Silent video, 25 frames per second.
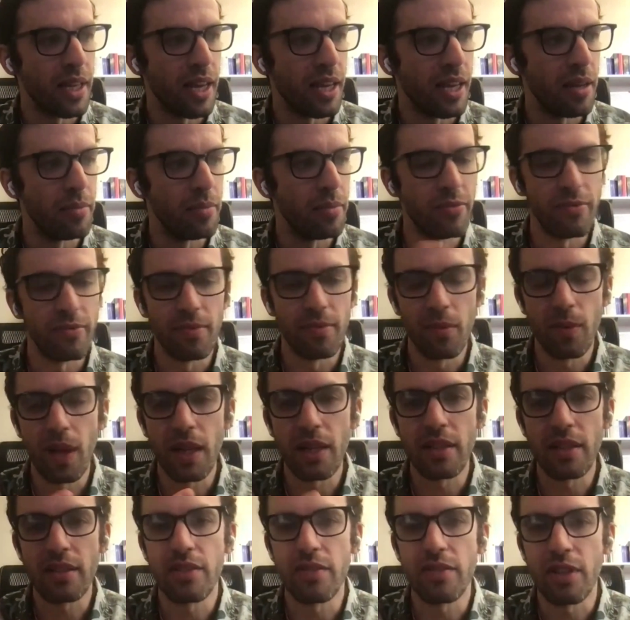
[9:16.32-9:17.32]
became
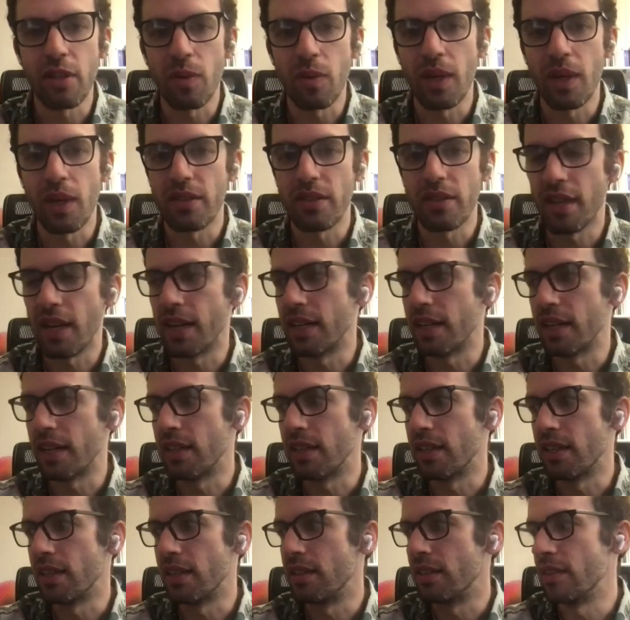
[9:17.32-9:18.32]
relatively well
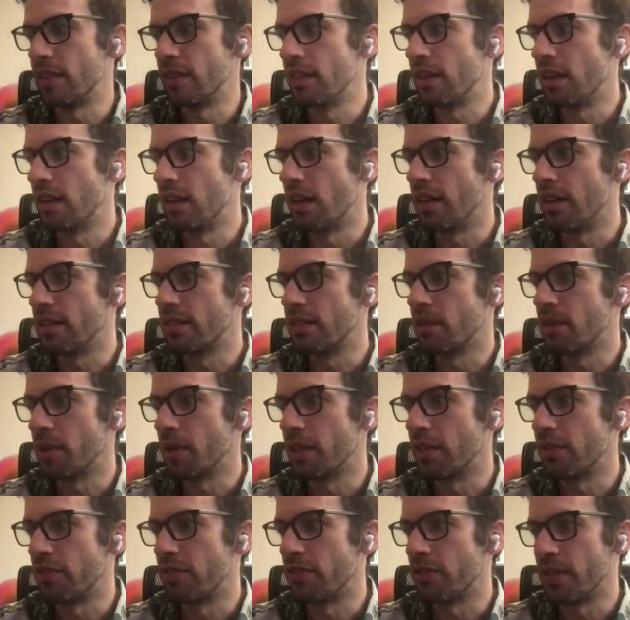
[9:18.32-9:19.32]
cited and
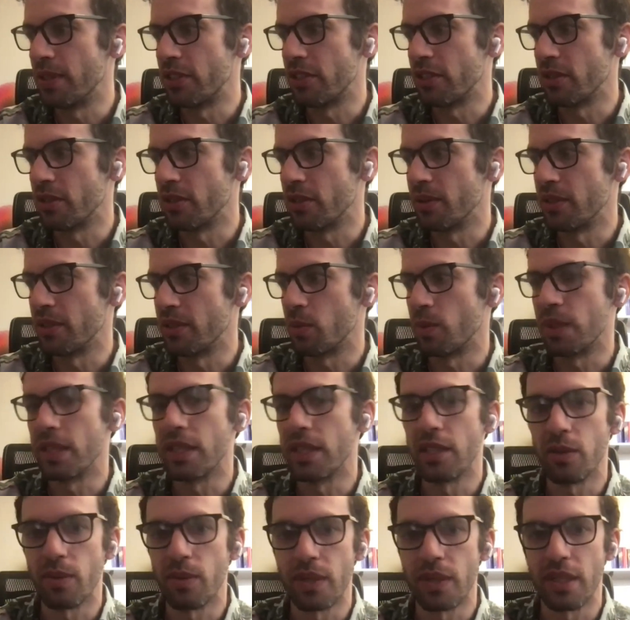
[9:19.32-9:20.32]
somewhat influential was
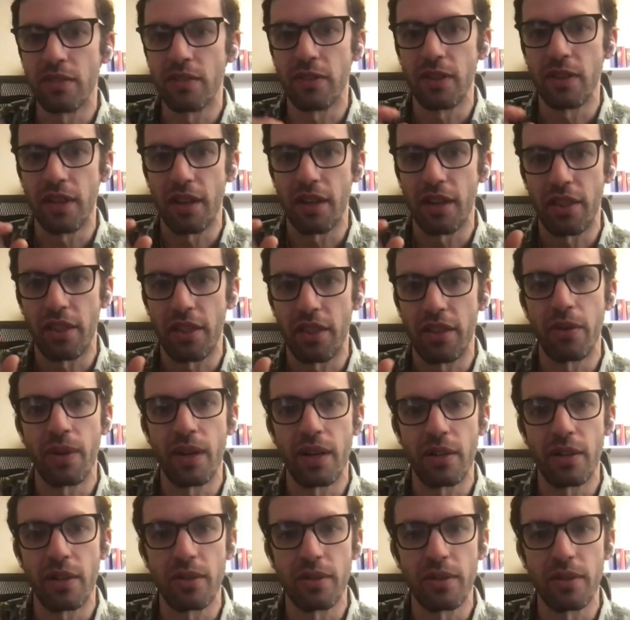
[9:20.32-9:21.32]
really written for like
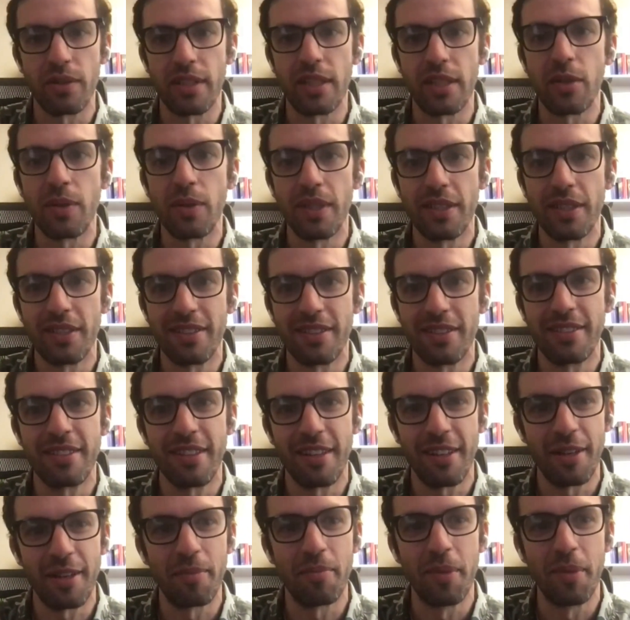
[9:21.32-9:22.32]
theoretical linguists
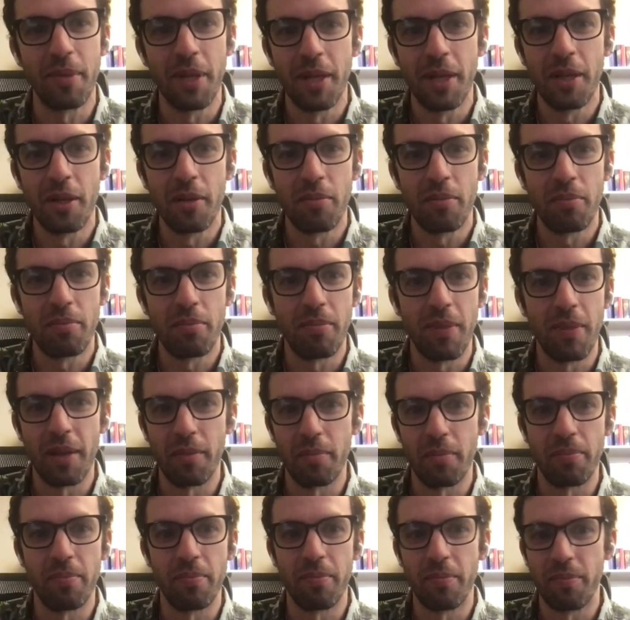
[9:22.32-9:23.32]

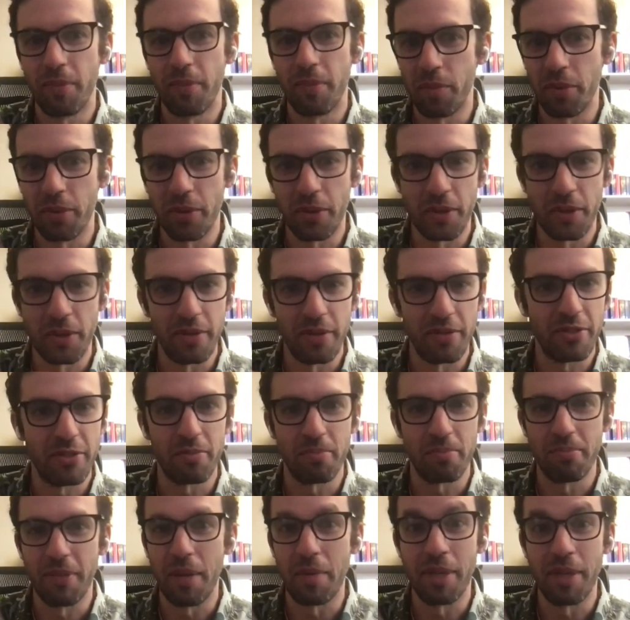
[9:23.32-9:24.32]
and people who have
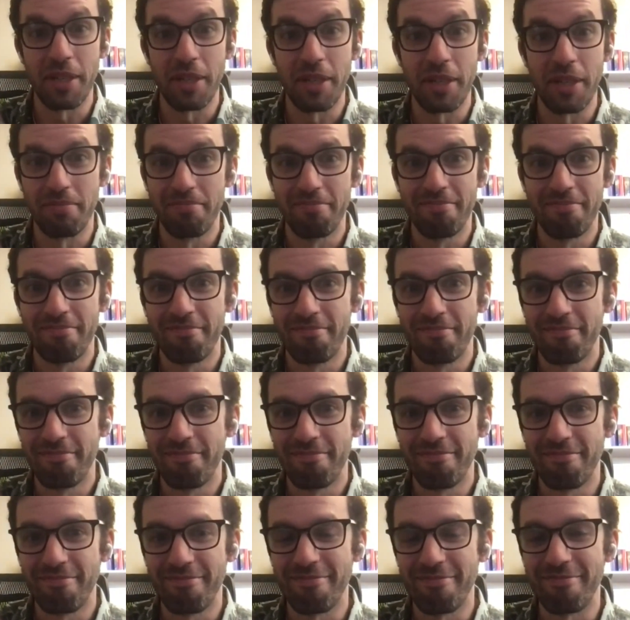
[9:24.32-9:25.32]
maybe
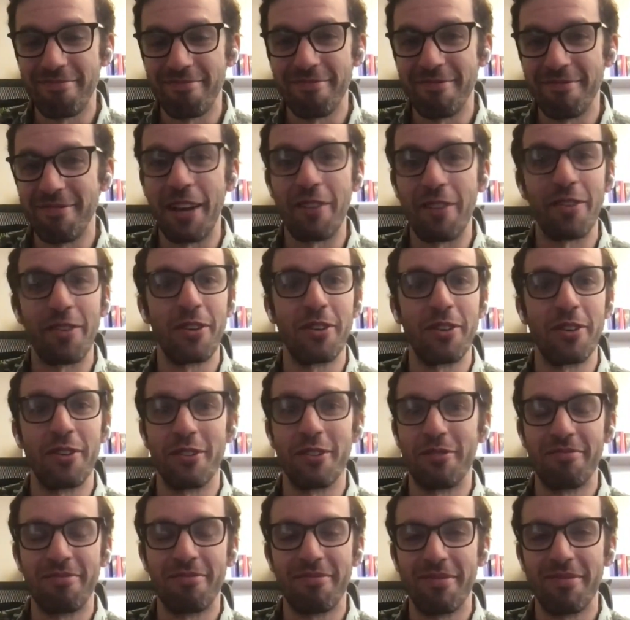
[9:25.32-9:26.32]

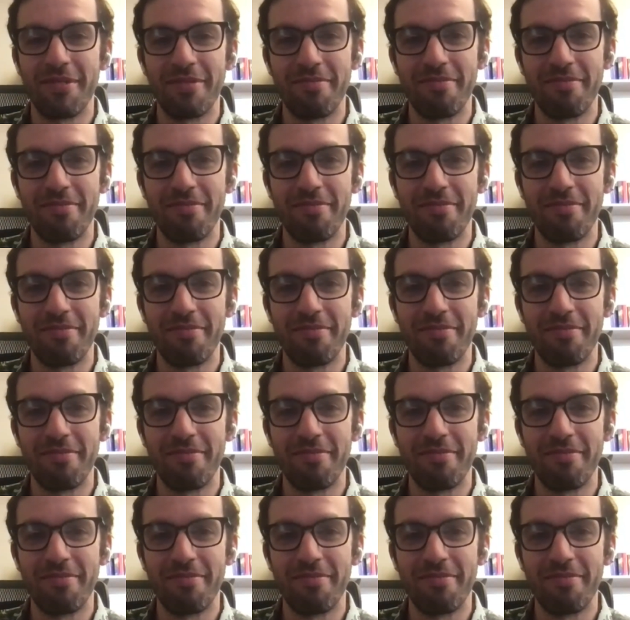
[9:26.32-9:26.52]
never